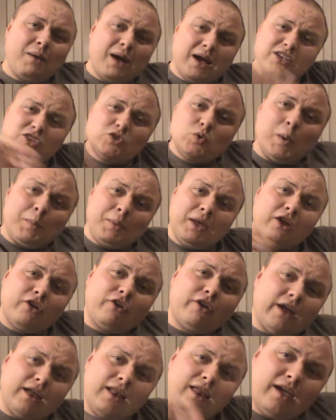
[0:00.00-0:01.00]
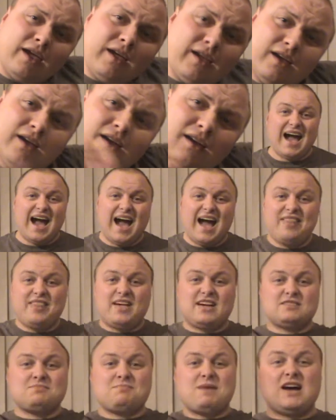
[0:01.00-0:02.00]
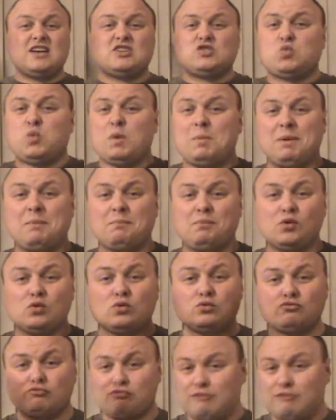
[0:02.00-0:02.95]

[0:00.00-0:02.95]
am I swimming correctly? And that's my swimming pool